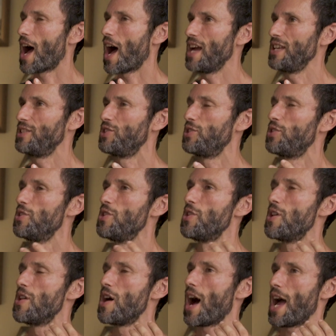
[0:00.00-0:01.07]
I,
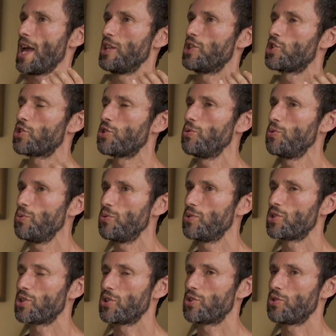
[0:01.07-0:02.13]
I
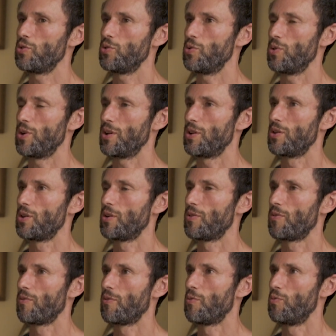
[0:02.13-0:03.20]
choose to
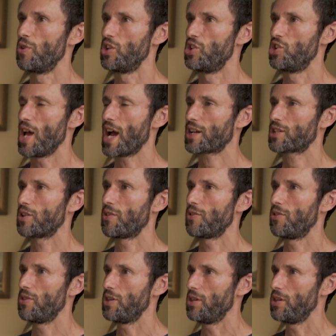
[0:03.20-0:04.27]
reject
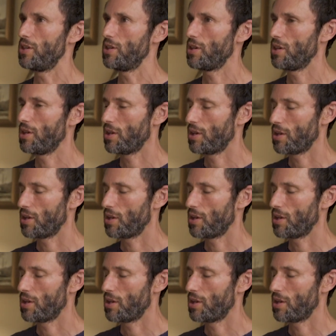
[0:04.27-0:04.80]
the